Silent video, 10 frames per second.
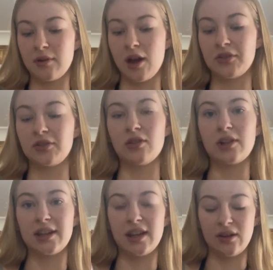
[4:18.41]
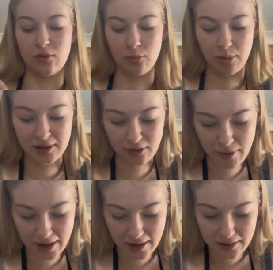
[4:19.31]
I just don't like getting all the bits on
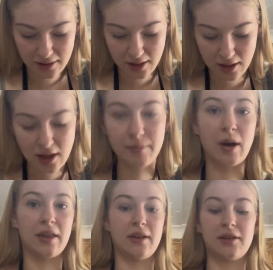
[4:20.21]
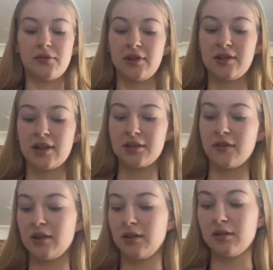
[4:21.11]
my hand, but I think it's really
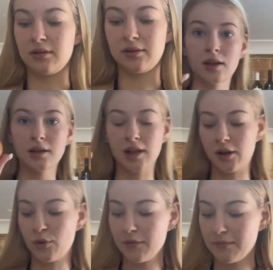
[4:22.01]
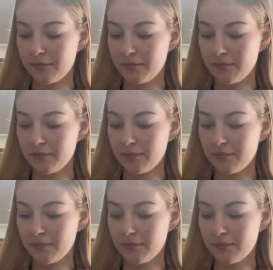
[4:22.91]
satisfying. Second one.